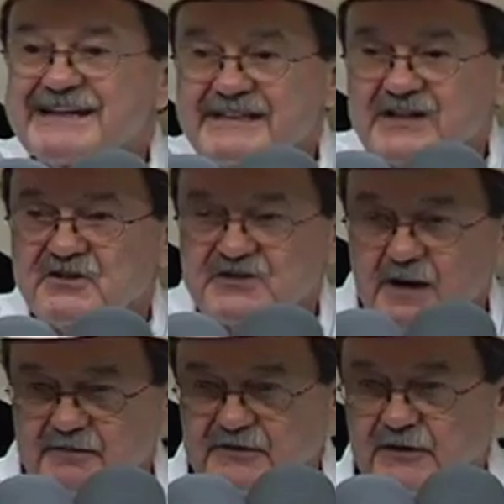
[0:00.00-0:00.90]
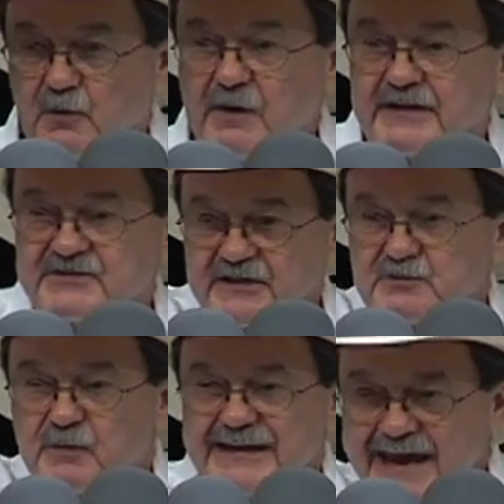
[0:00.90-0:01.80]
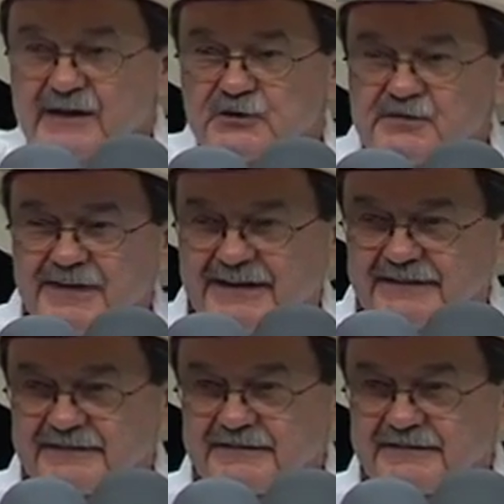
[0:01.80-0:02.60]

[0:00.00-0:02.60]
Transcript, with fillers: takes our sovereignty away and says we can't do that.